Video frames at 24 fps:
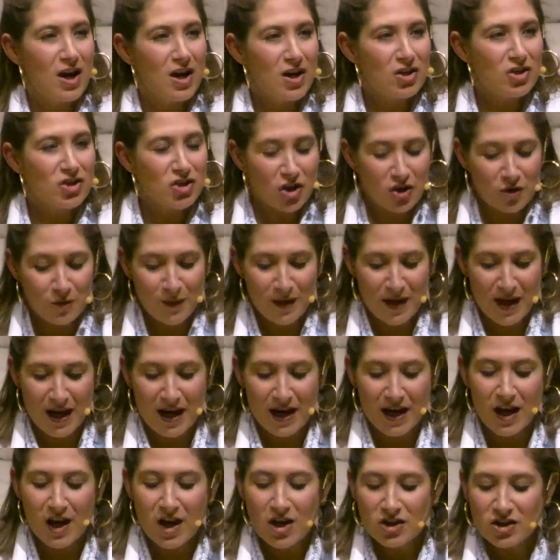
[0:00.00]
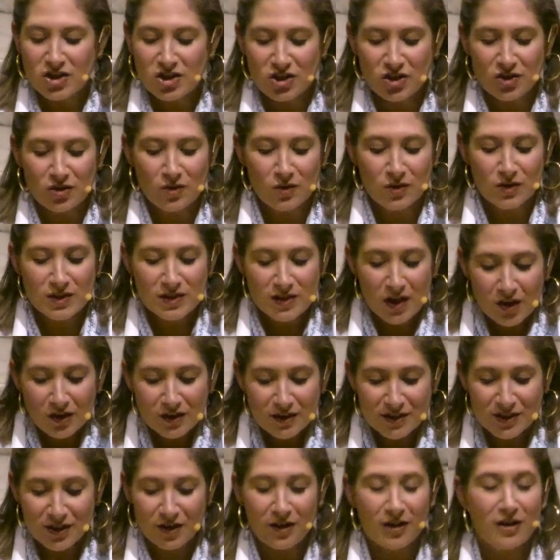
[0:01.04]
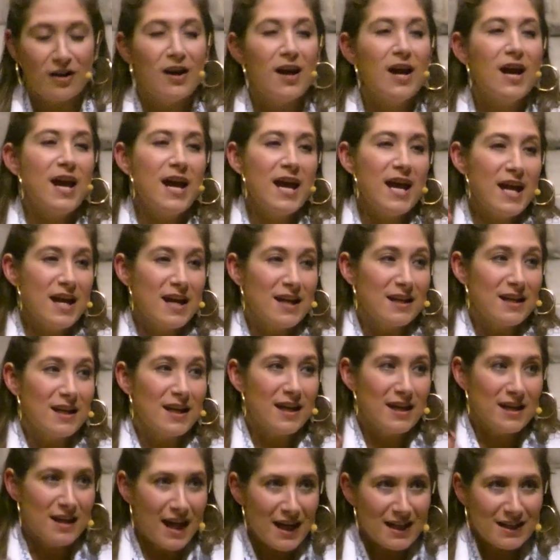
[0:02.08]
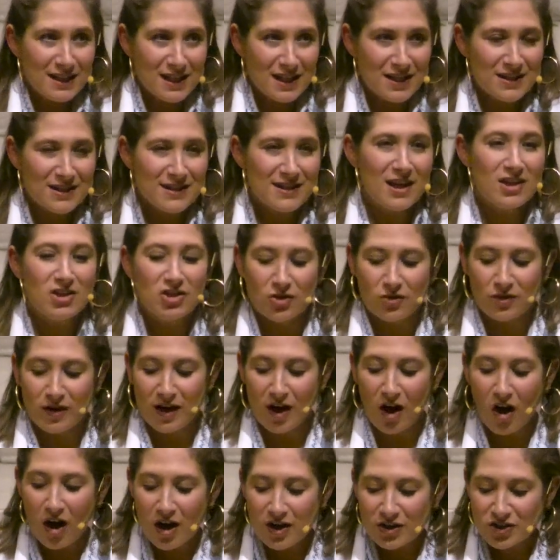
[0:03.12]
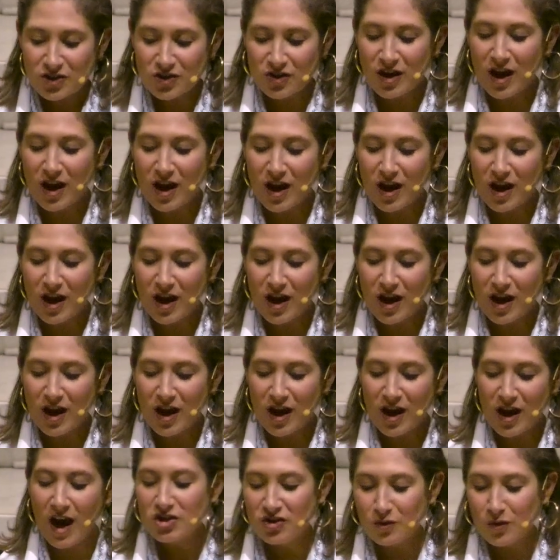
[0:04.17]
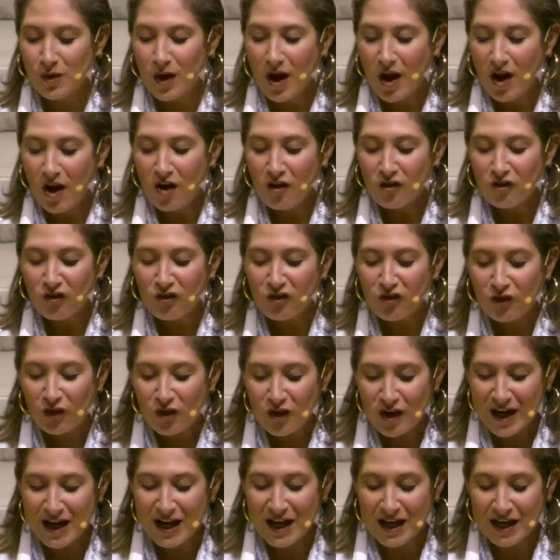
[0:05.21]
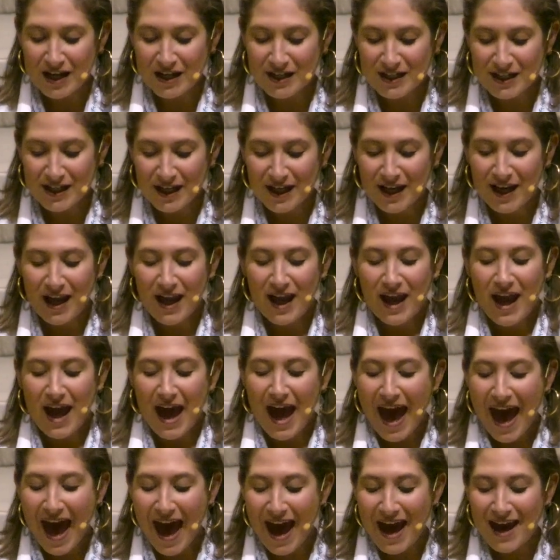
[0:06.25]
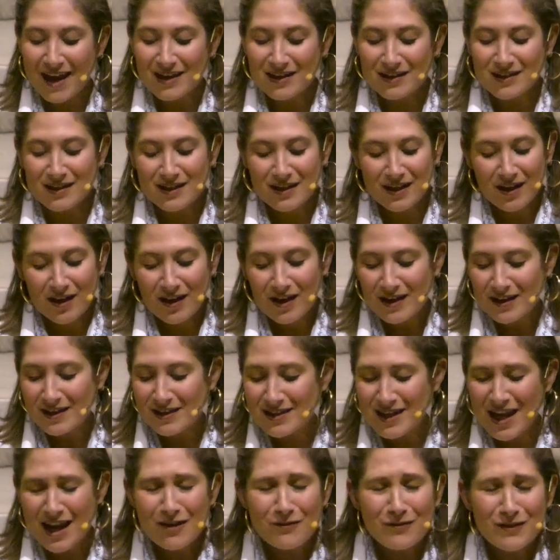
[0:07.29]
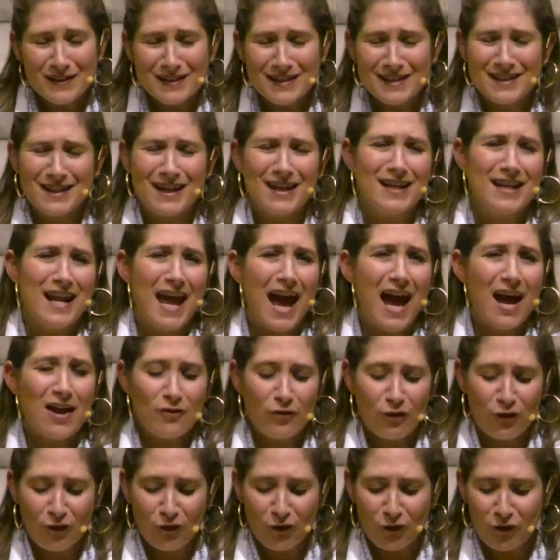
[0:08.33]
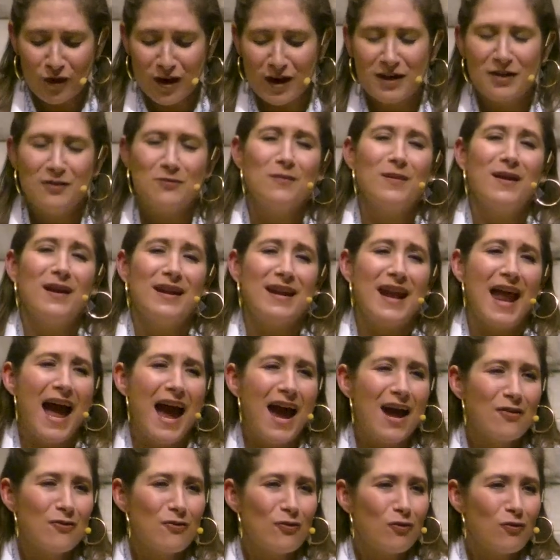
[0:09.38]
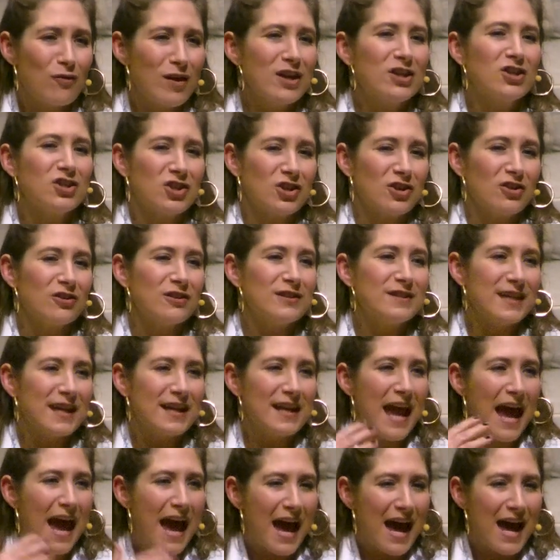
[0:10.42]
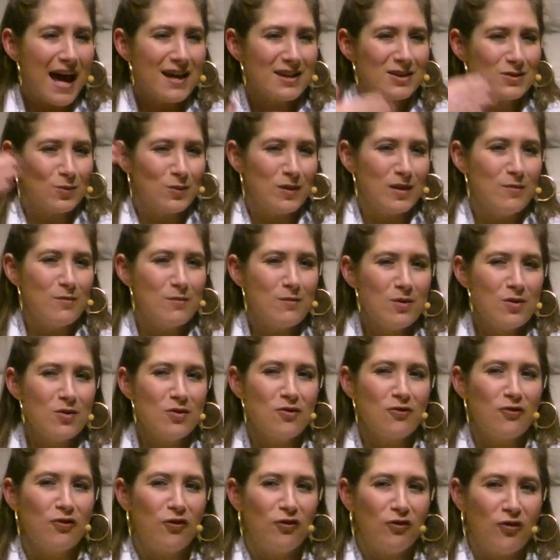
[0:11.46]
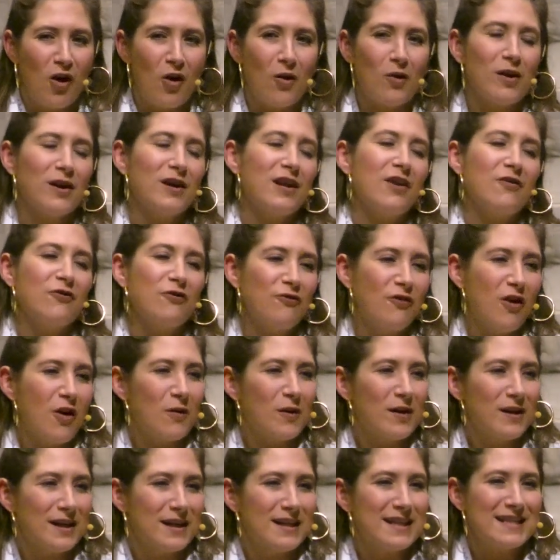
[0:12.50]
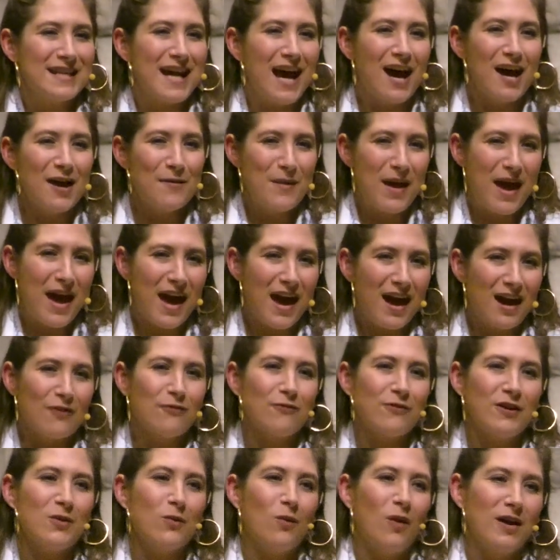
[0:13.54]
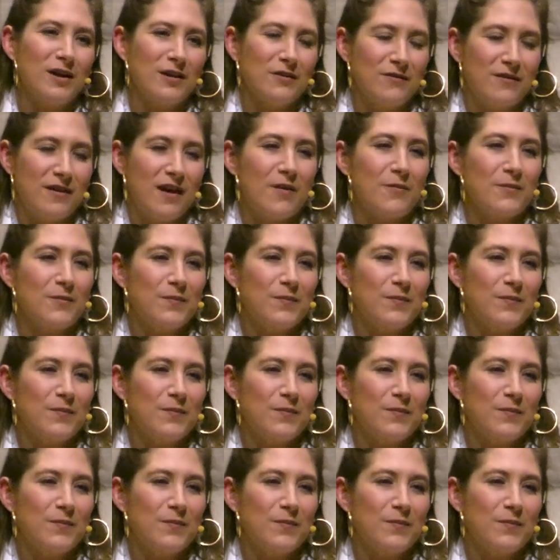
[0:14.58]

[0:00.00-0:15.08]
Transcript: Germany, to Sulzer in 19th century Austria, to Fried and Davidson and Friedman and Richards, and as we move forward and forward in time, every one of them